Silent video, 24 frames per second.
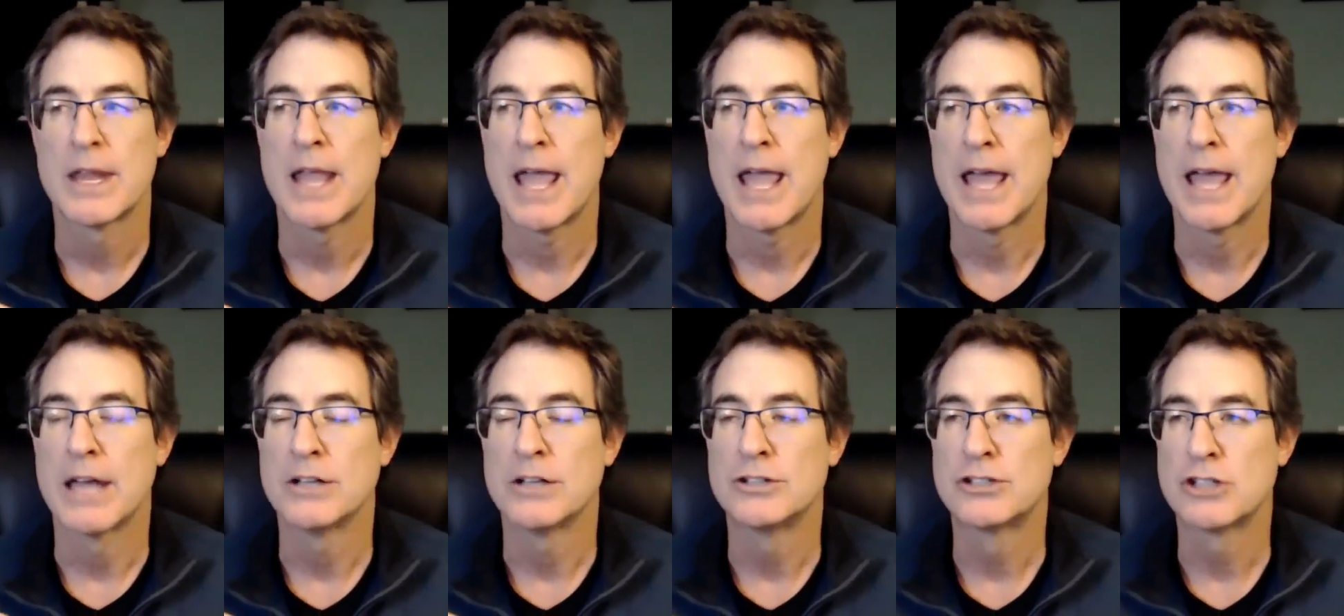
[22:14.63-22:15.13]

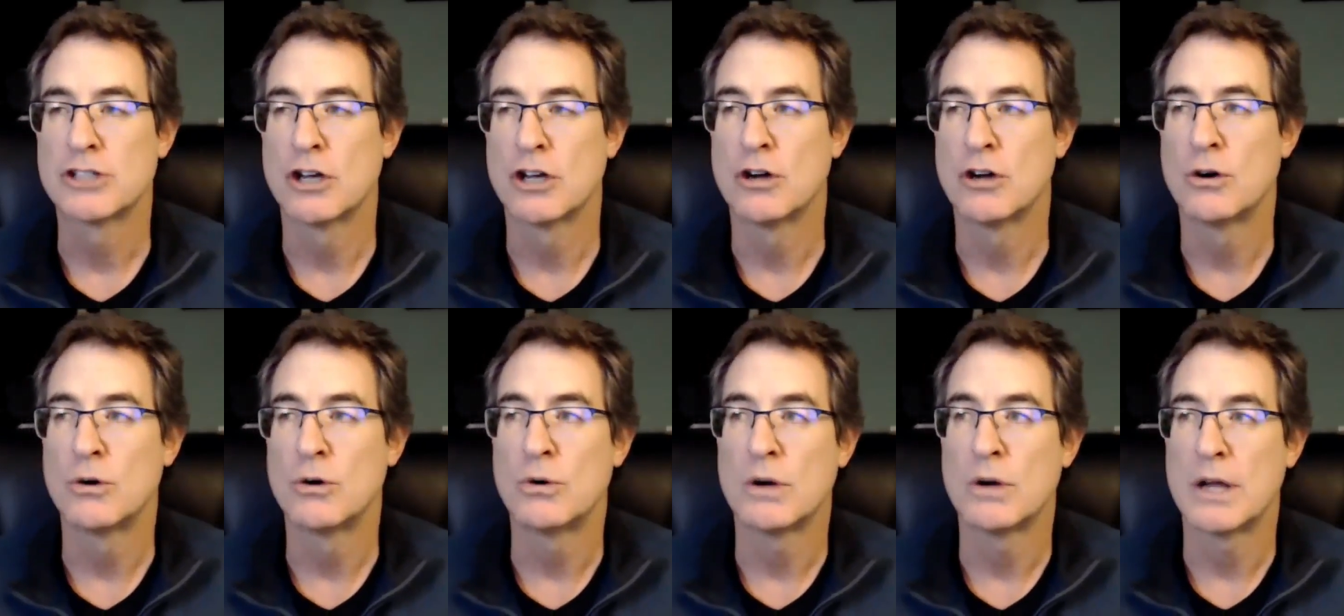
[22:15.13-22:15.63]
And
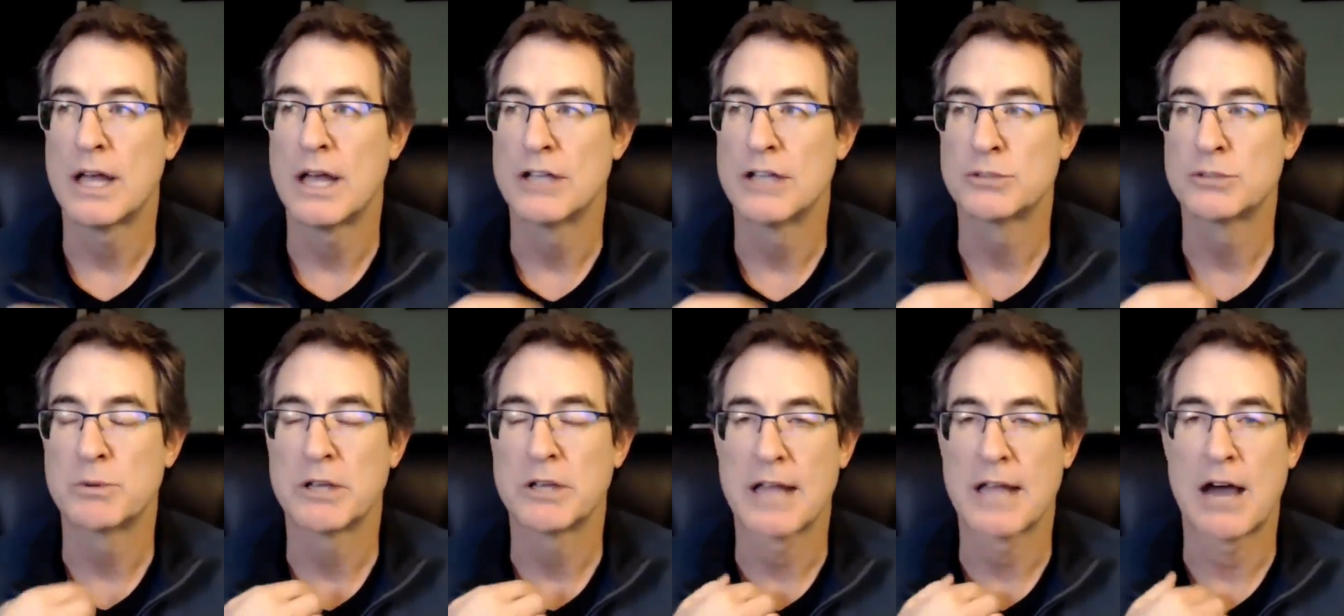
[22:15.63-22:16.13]
so
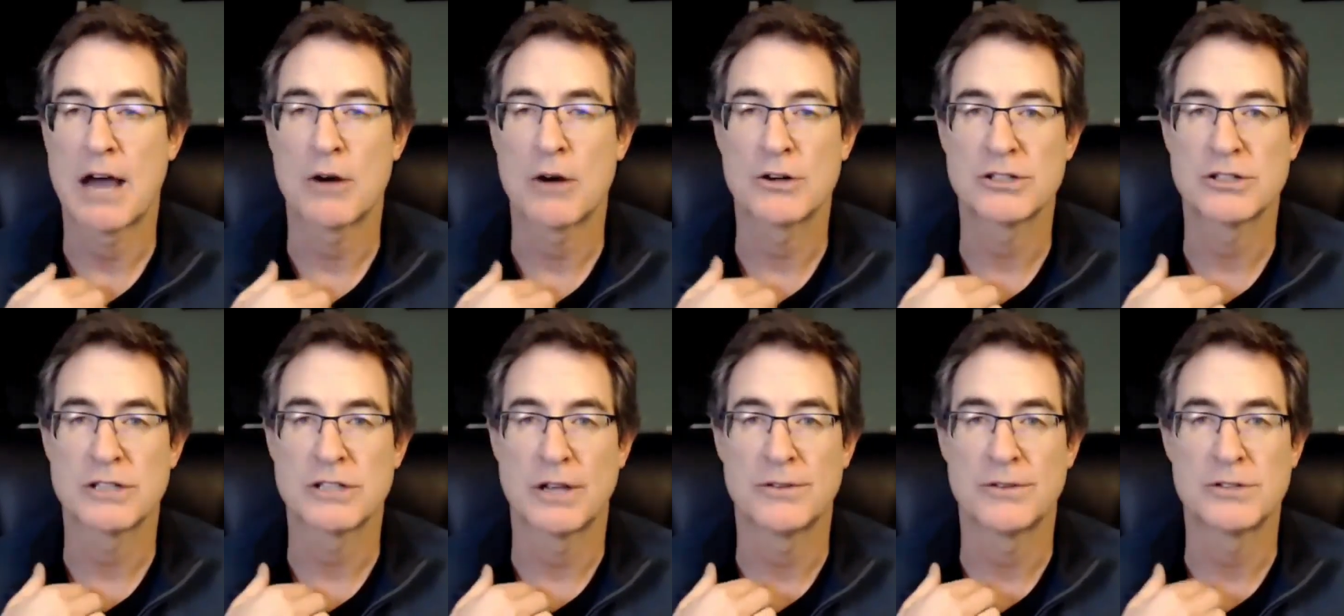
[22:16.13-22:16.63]
as we allow
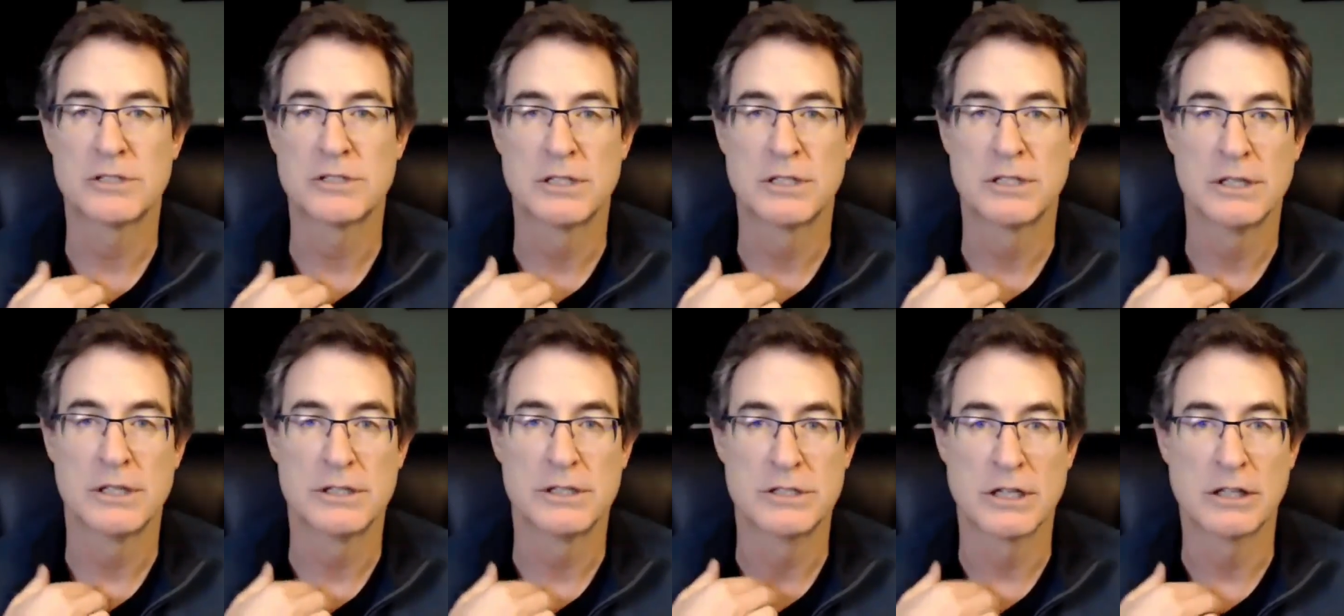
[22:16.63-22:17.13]
ourselves
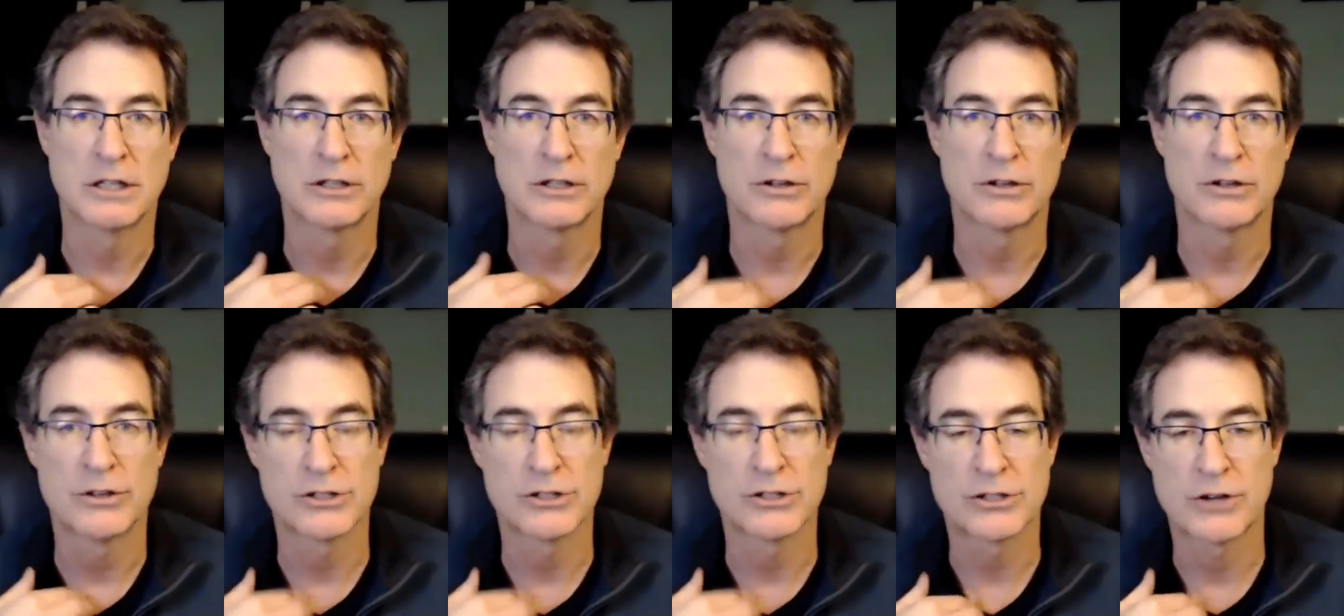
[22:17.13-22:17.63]
to
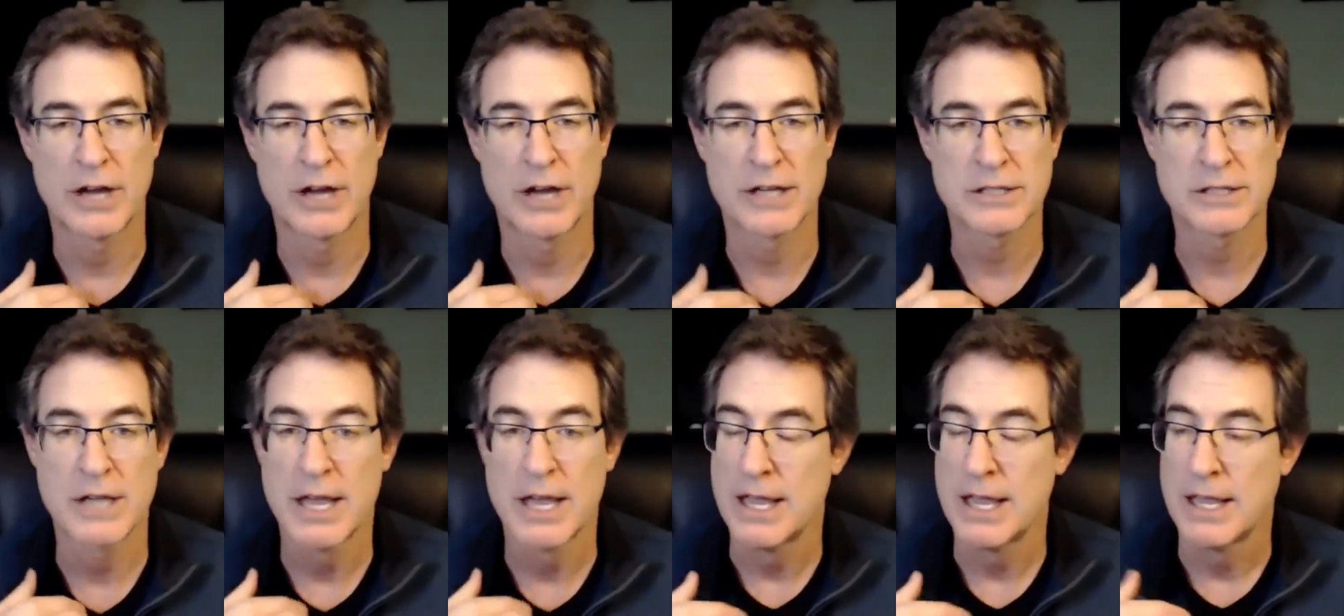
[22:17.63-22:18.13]
clear the
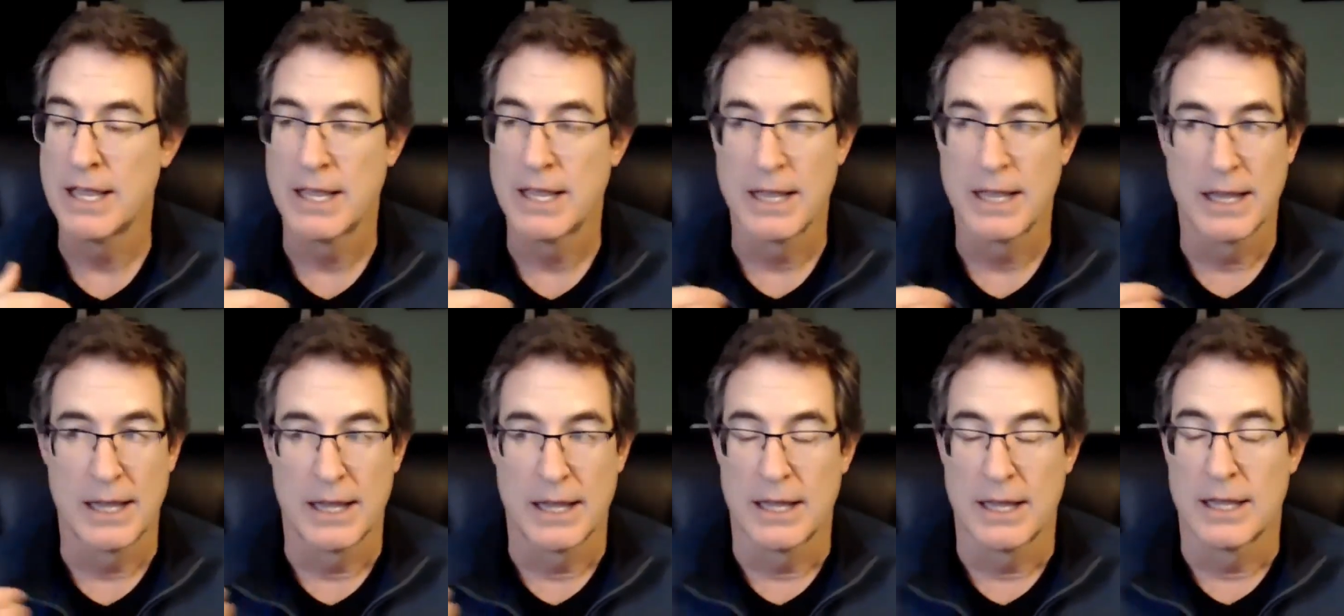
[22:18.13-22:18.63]
stress
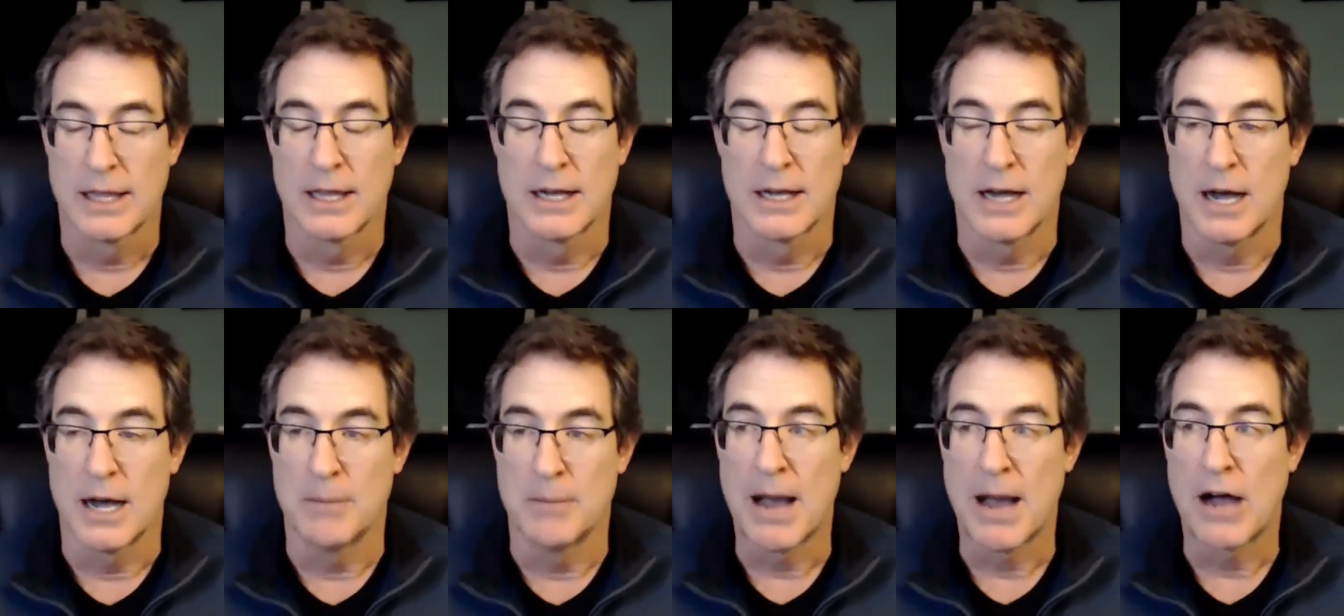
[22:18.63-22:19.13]

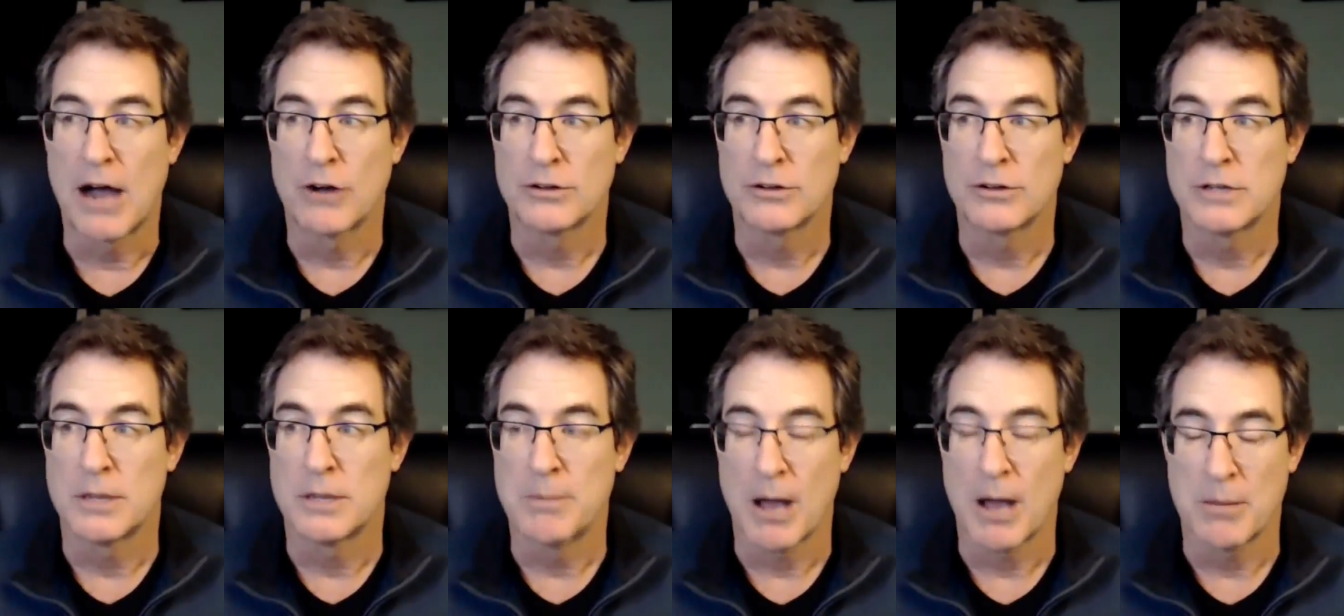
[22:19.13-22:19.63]

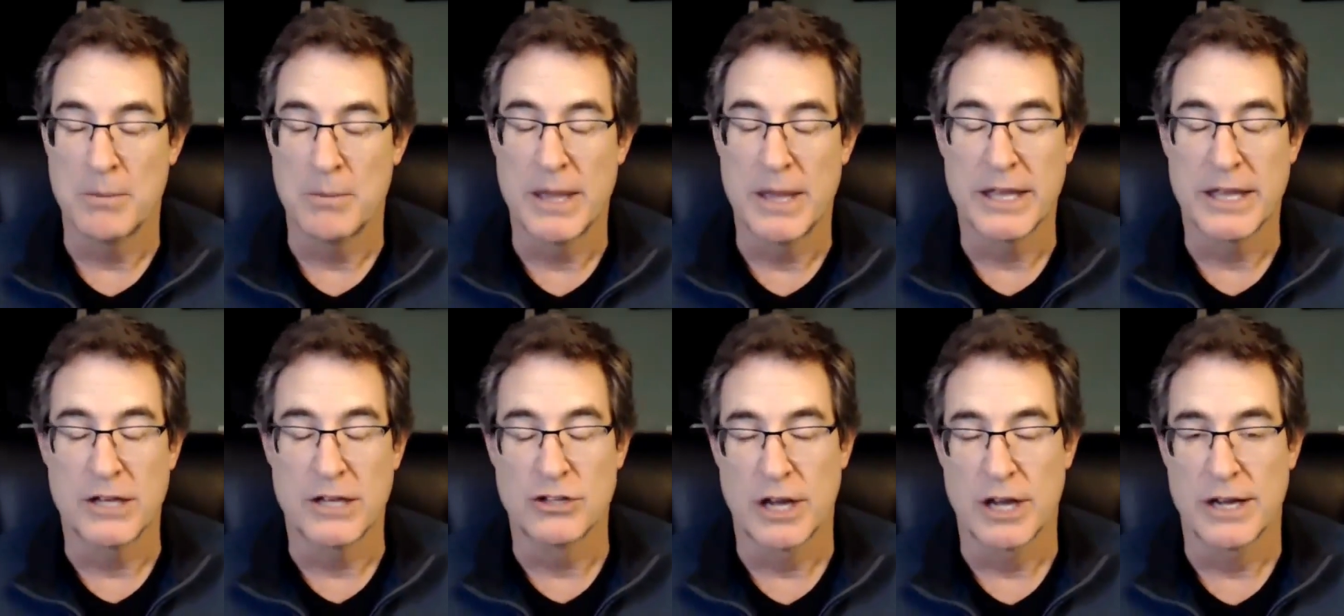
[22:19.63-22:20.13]
about
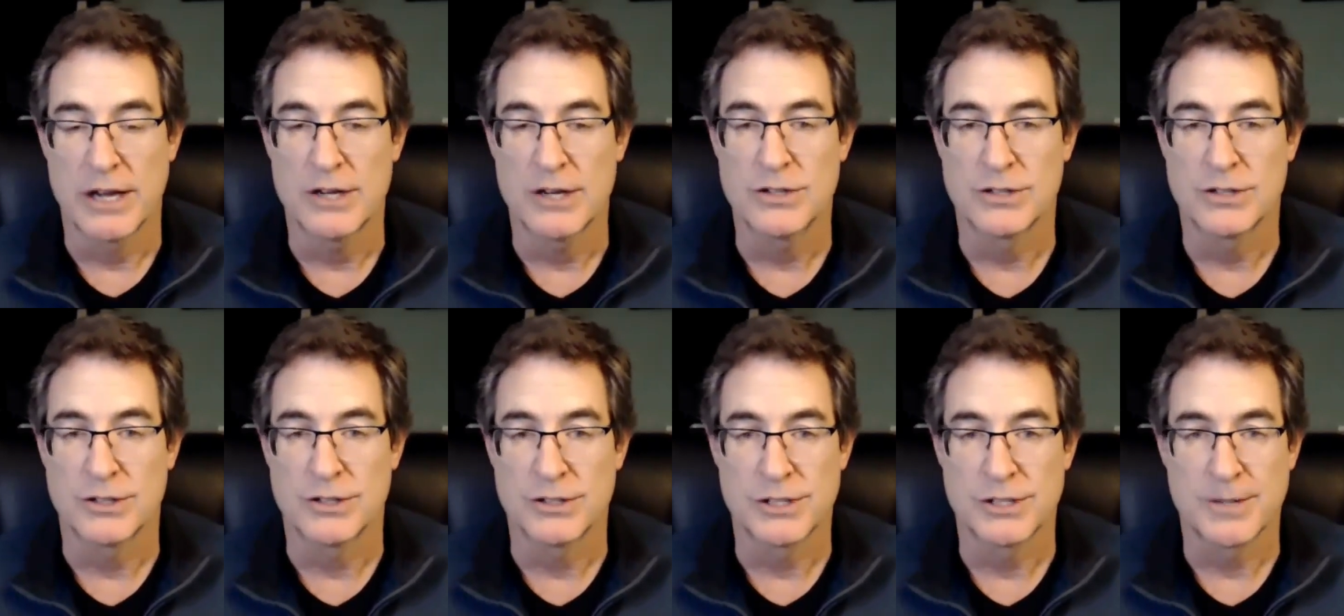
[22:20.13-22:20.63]
making
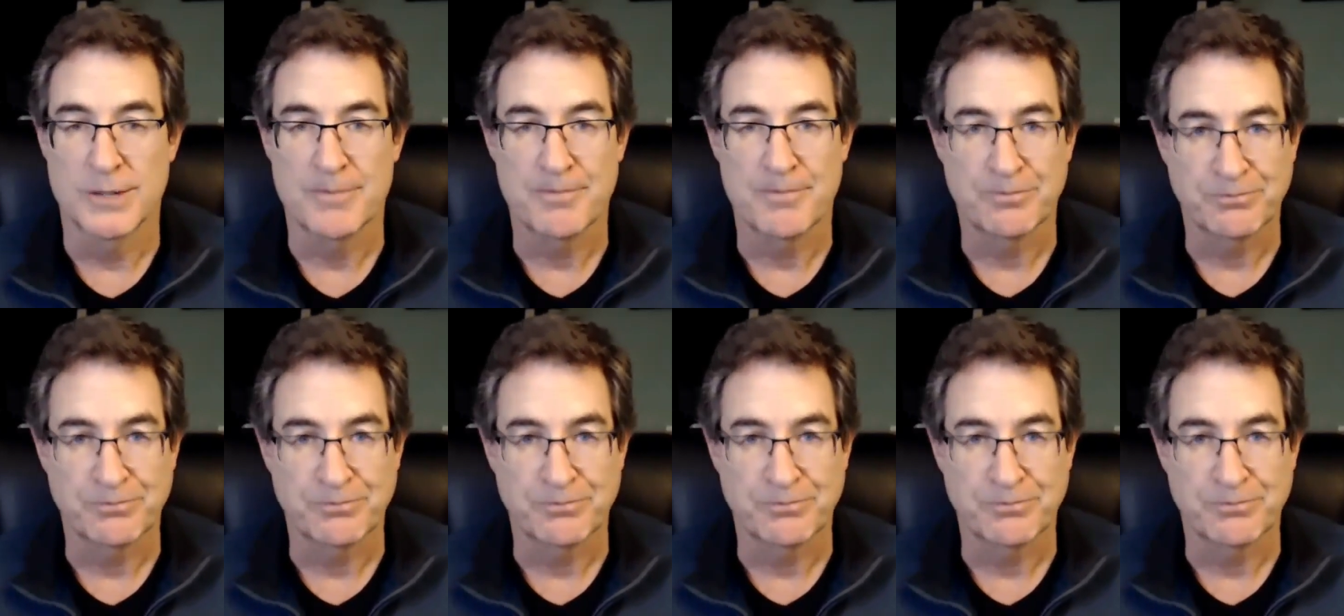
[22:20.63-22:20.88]
changes,